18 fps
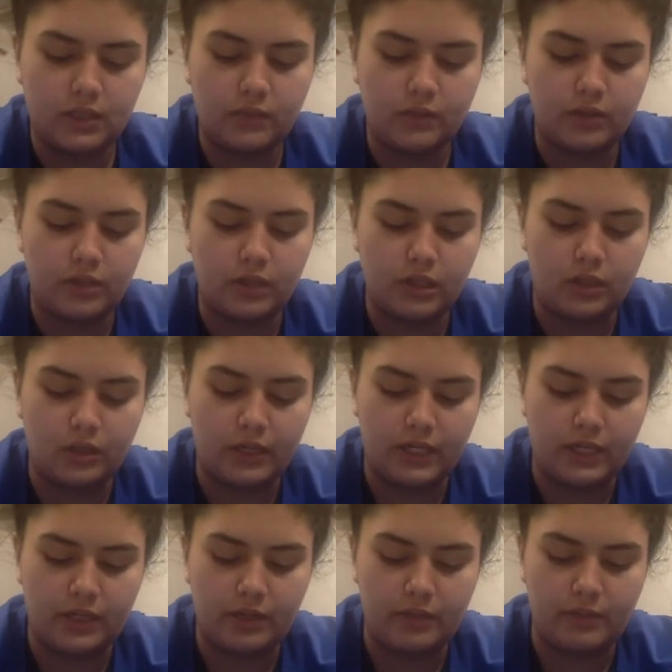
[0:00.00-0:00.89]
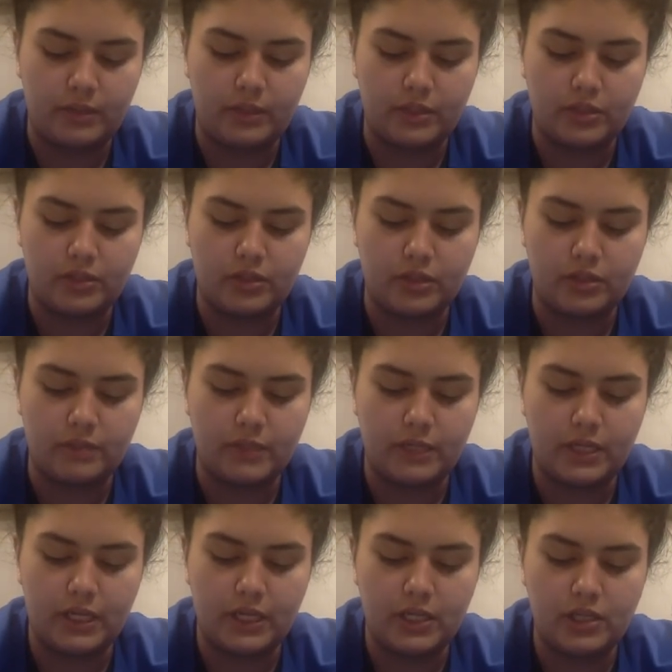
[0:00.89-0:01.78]
We're going to go ahead and administer this
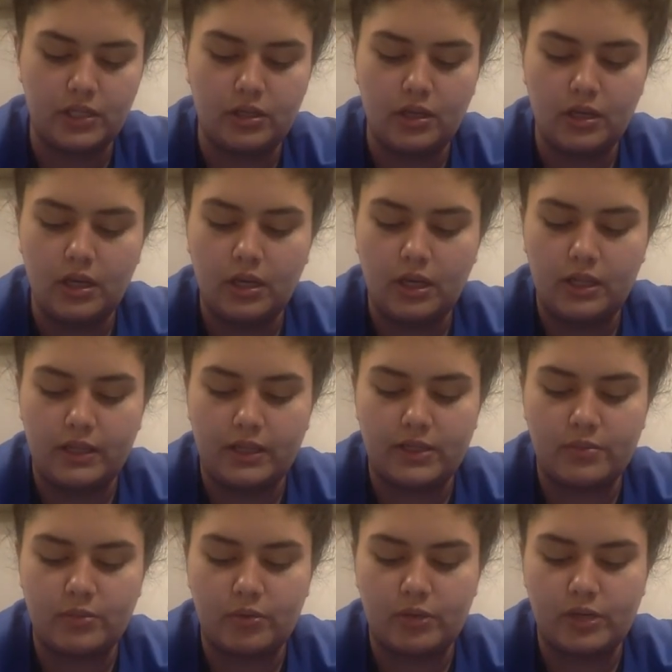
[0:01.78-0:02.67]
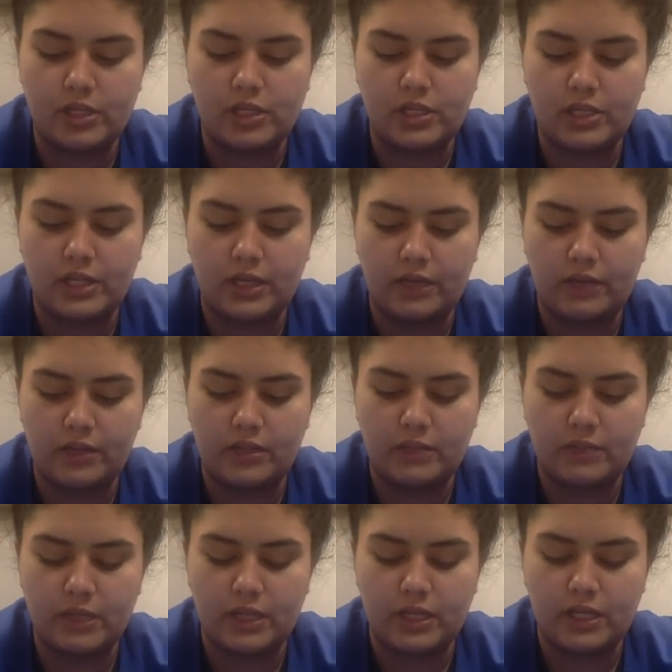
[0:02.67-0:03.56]
medication. The expiration date of this
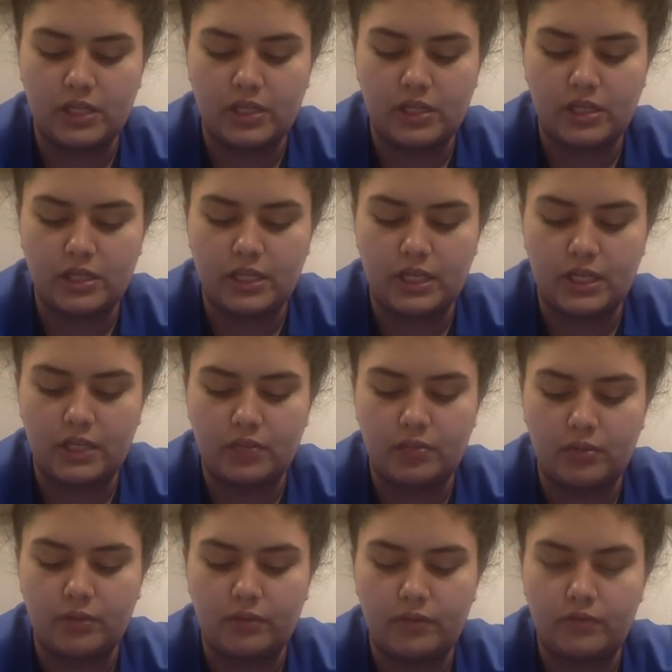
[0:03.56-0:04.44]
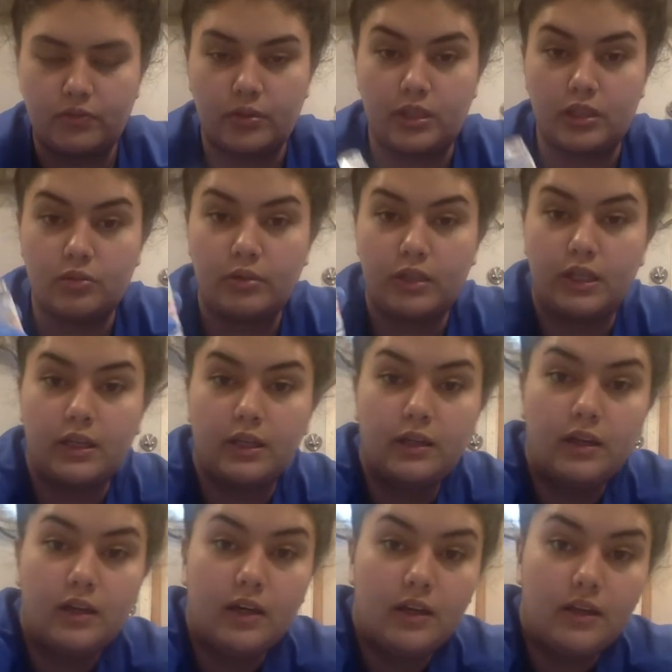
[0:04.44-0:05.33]
medication is 8/12 of 2020.
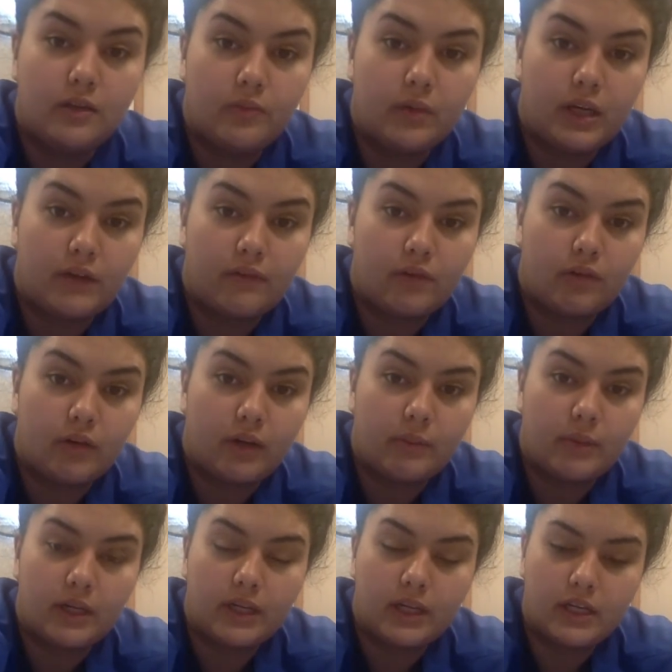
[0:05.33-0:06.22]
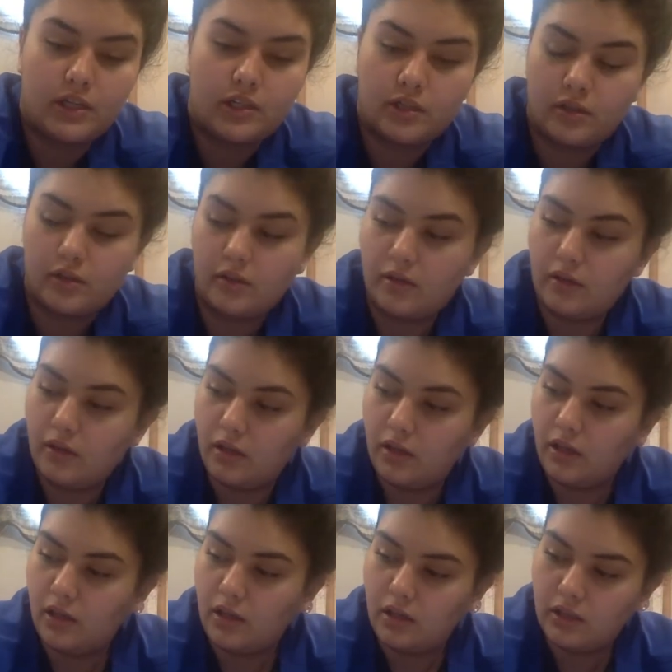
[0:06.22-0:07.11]
We have the right medication.
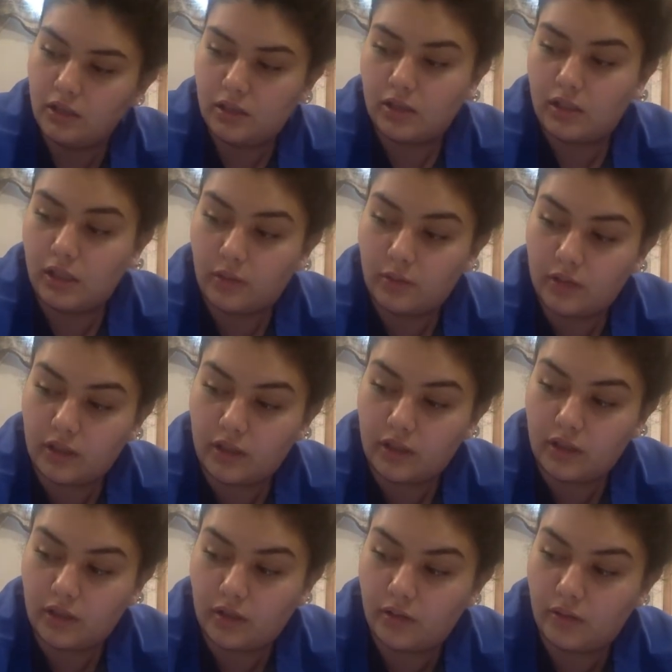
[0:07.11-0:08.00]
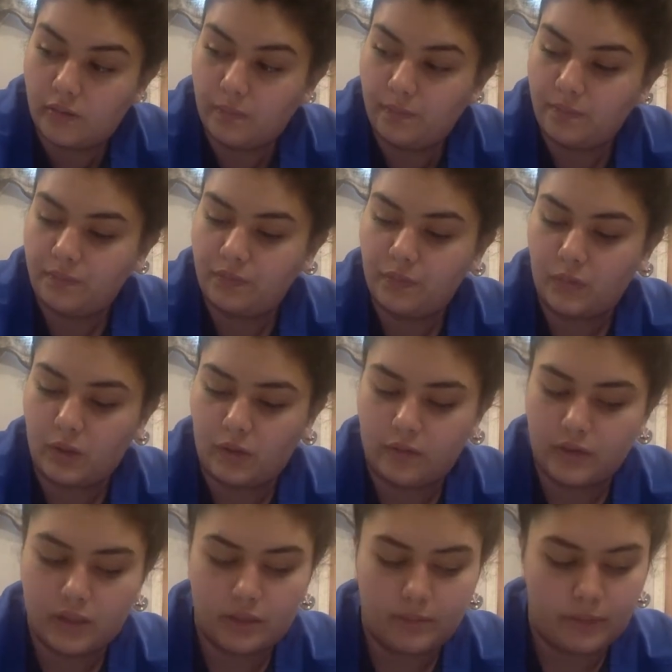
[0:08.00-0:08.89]
So now we're going to go
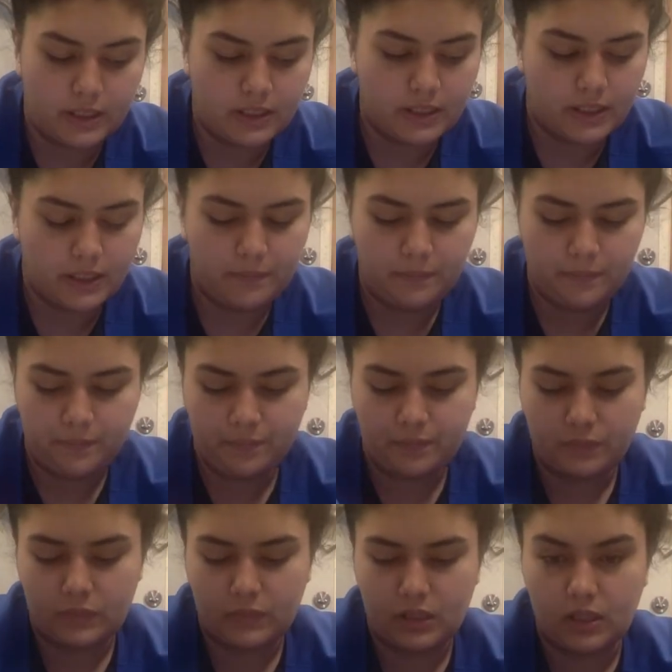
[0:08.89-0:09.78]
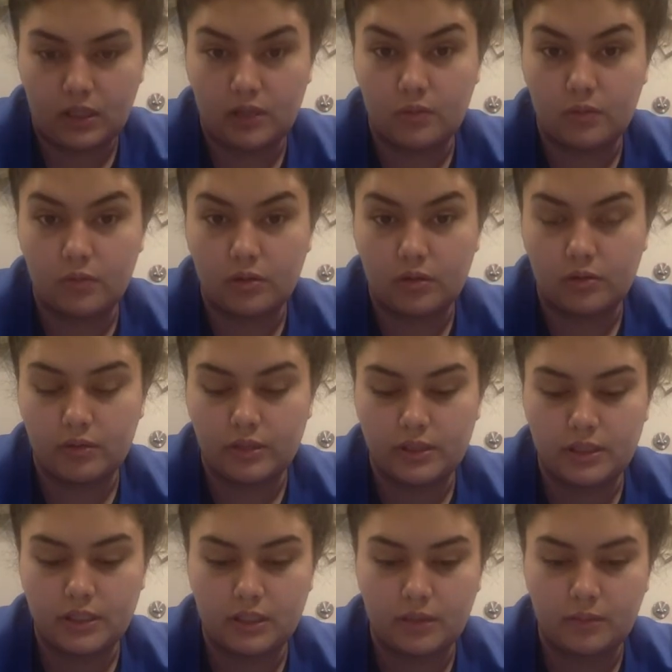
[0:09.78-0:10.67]
over to the bedside, and we're going
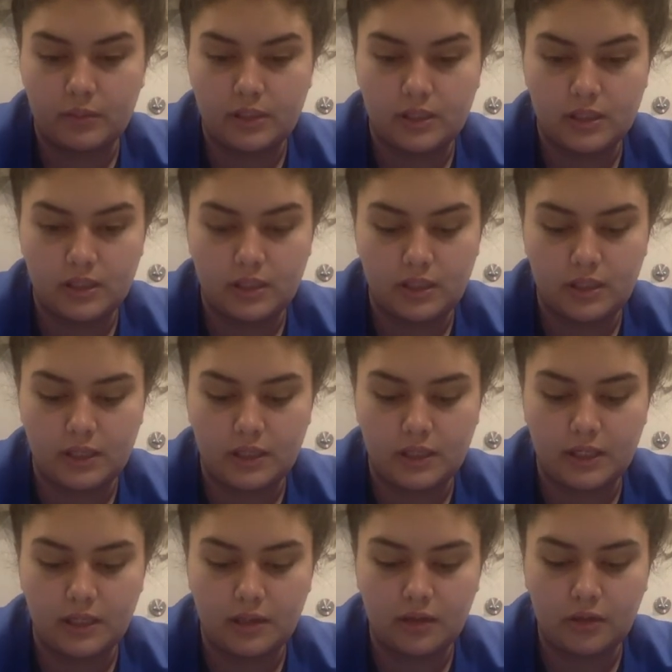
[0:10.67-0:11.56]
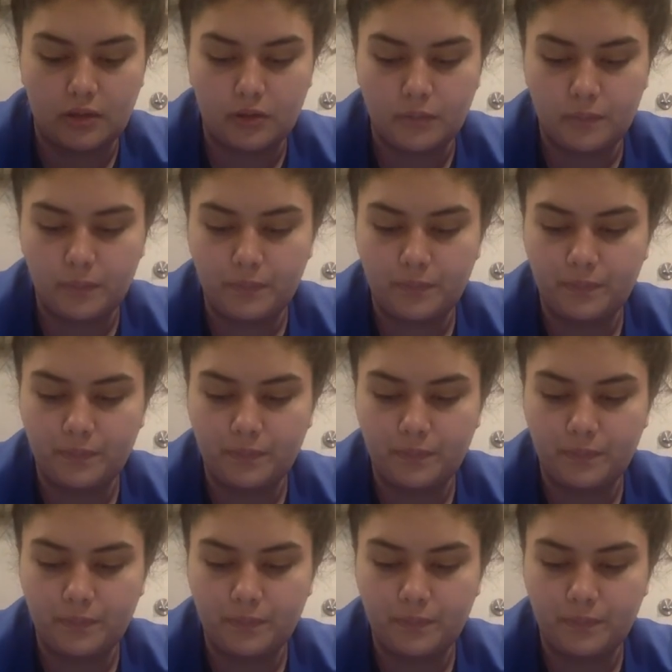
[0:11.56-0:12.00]
to tell Miss Kitlano.